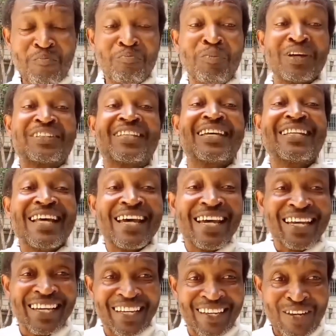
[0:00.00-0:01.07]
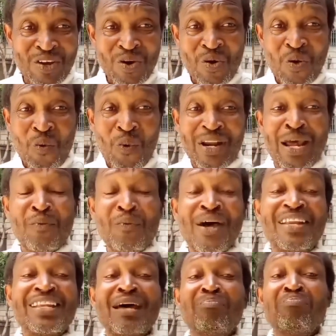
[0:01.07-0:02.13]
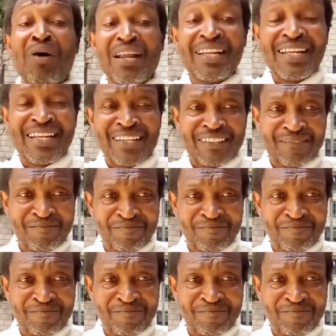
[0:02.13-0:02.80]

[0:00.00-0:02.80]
But today, when I went there on Monday,